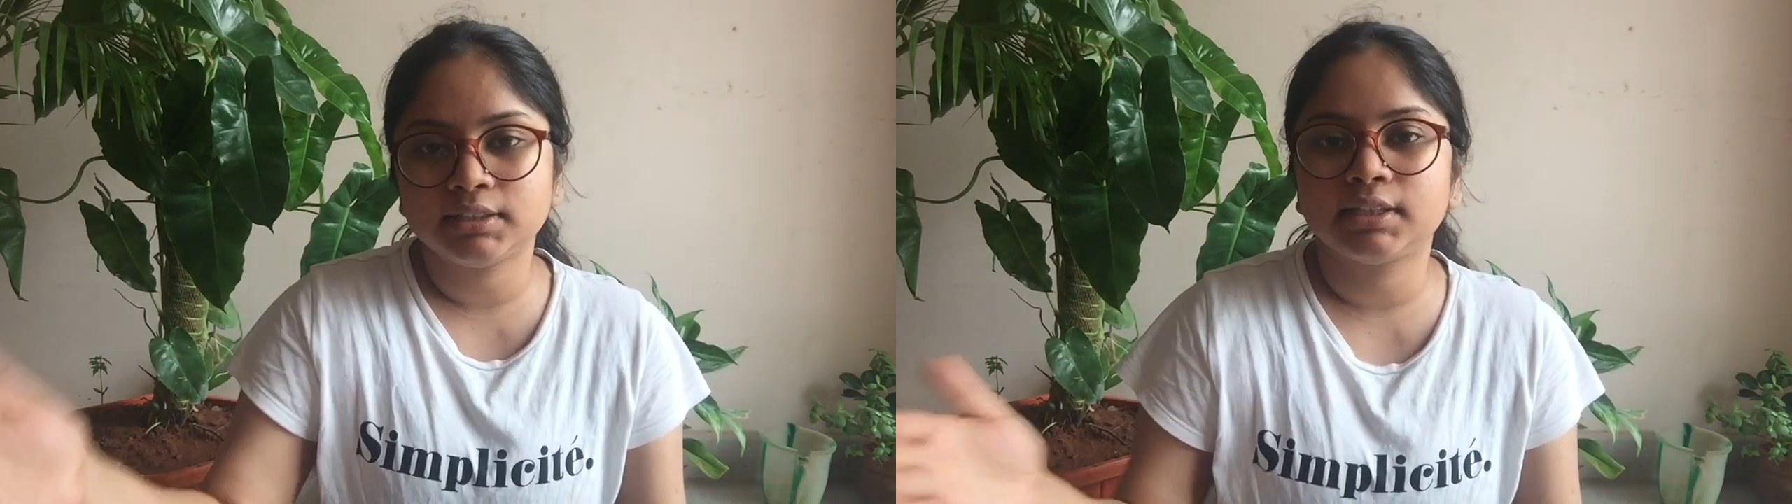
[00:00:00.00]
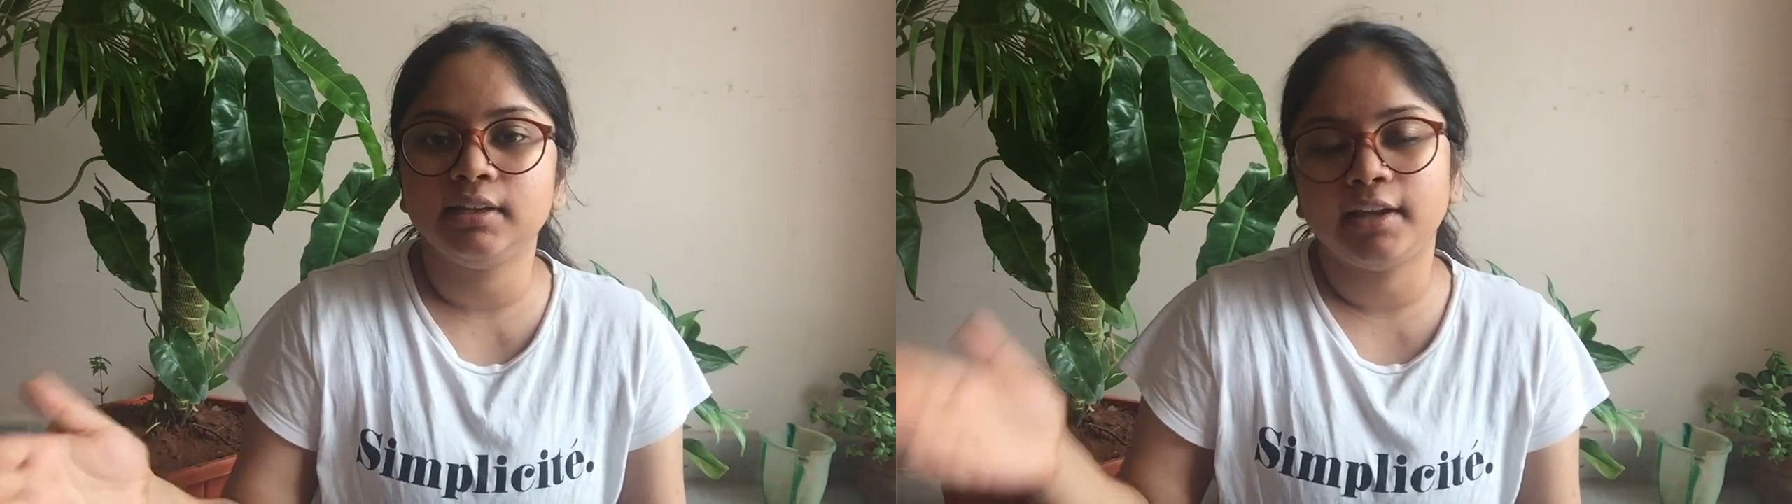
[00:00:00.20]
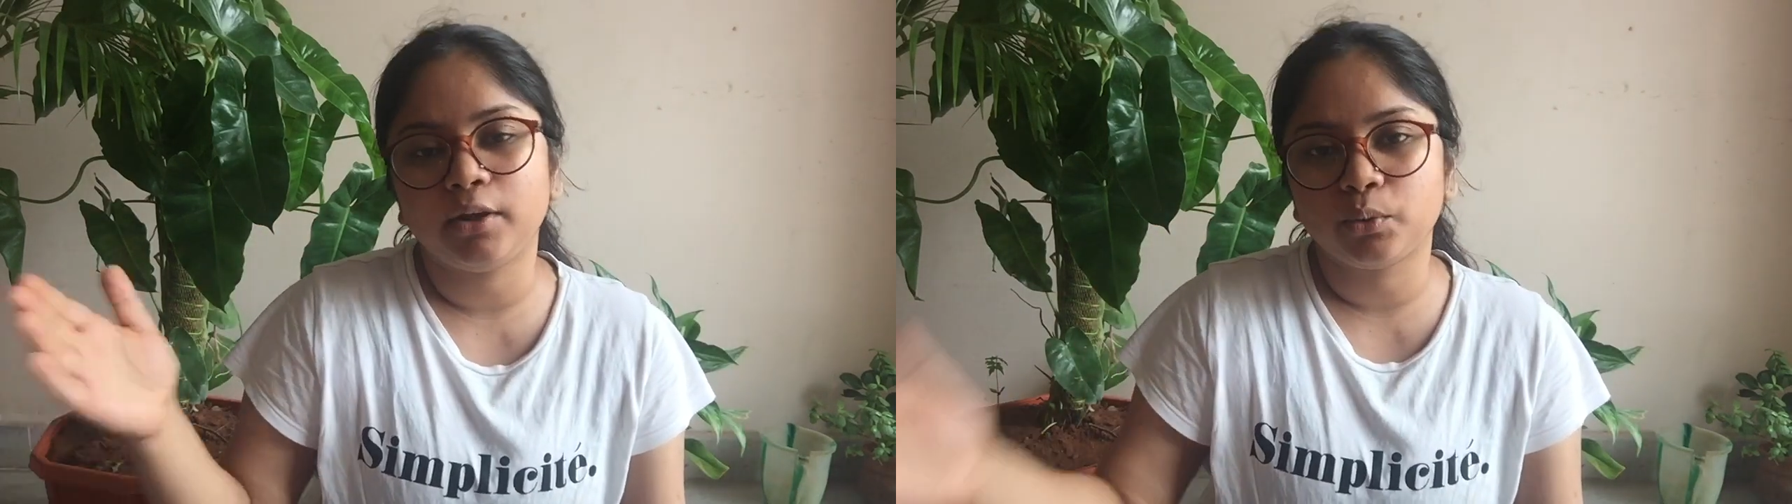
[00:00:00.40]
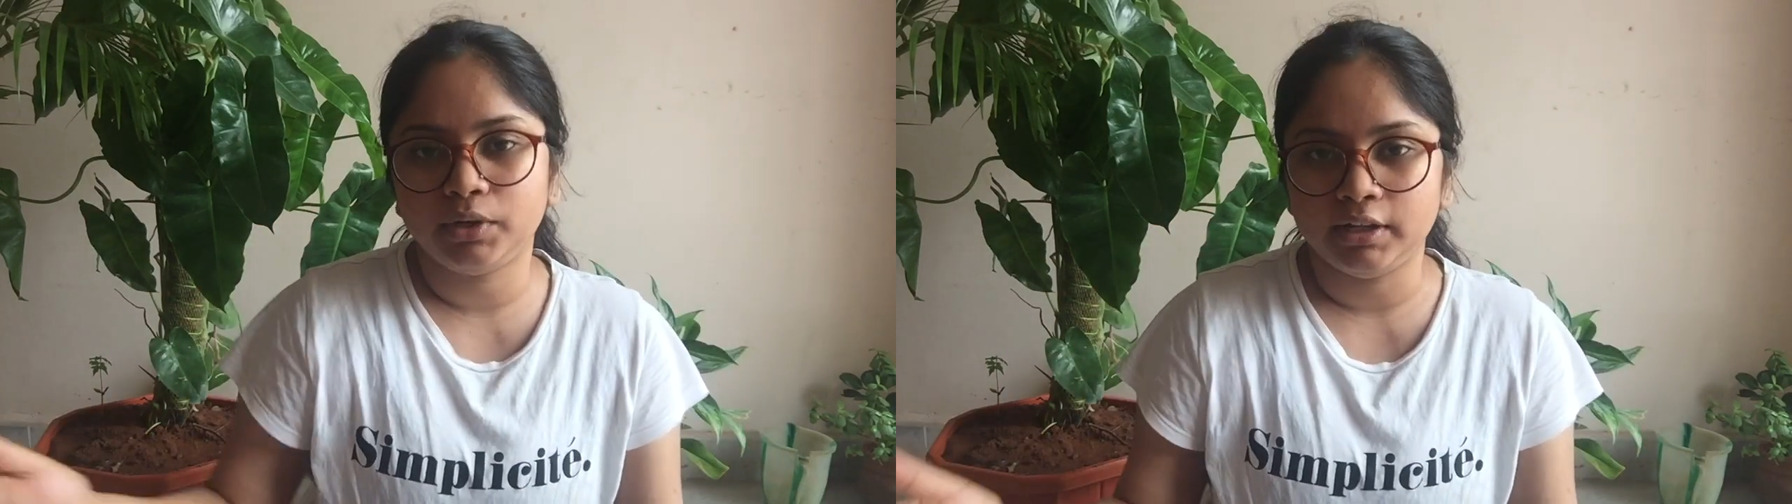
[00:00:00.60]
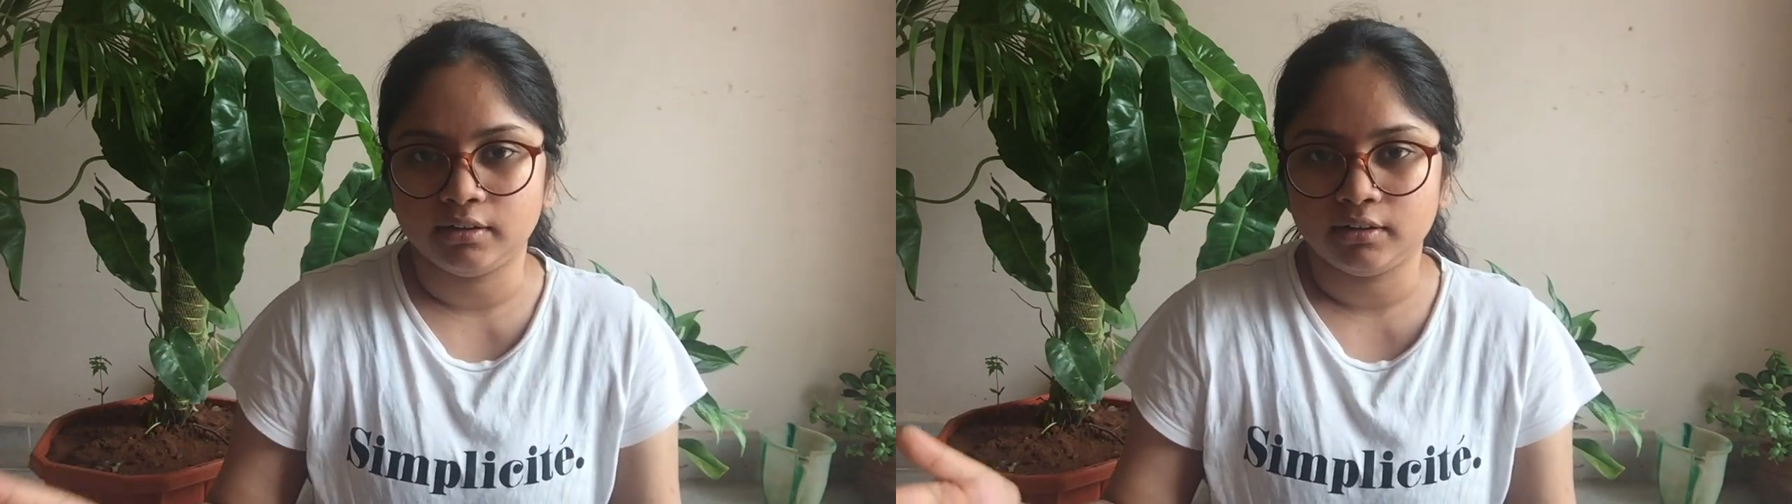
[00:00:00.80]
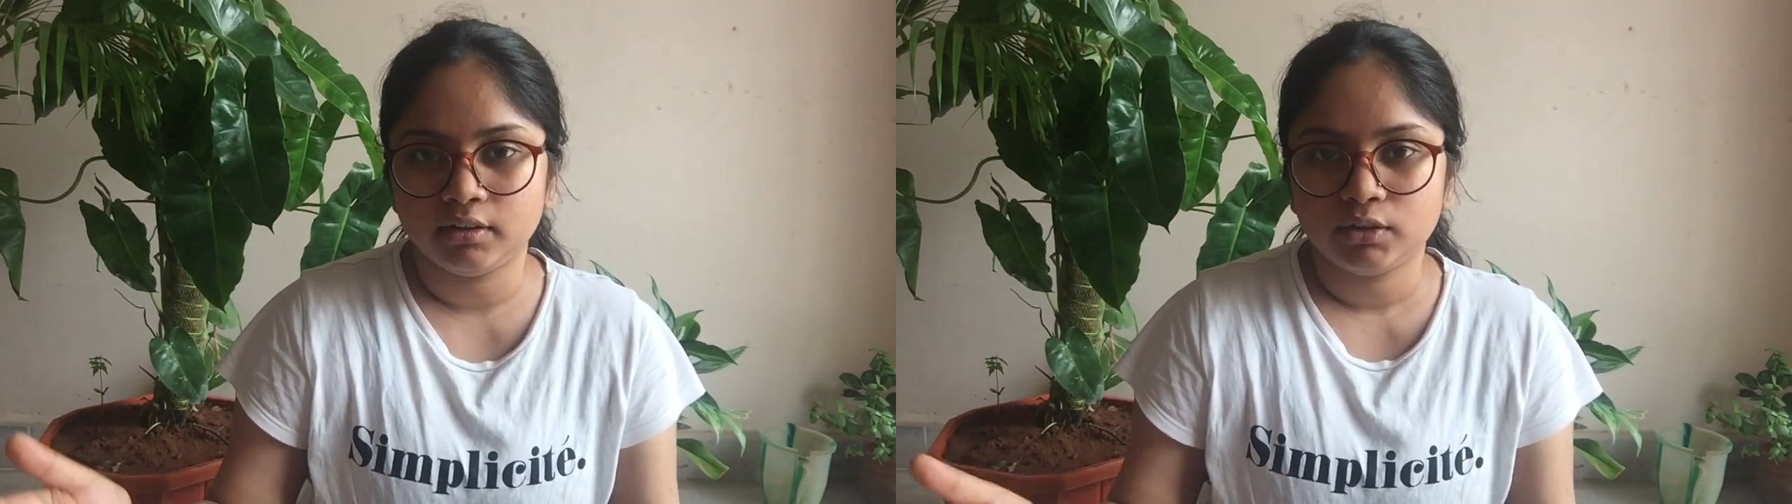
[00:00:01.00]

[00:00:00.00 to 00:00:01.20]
the skincare routine.